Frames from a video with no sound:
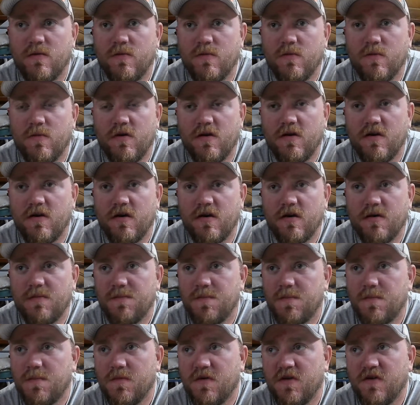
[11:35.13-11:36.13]
when
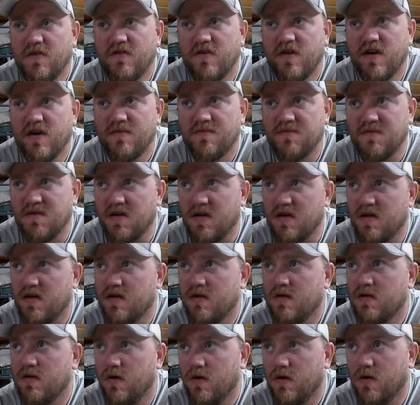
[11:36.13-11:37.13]
you're drifting
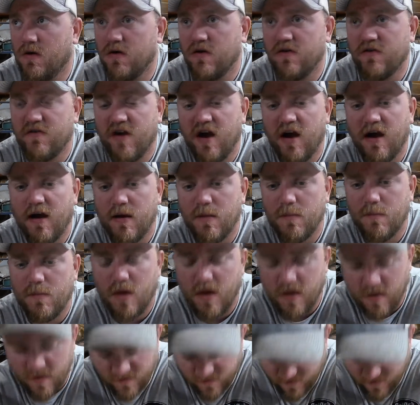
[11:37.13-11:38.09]
or dragging baits?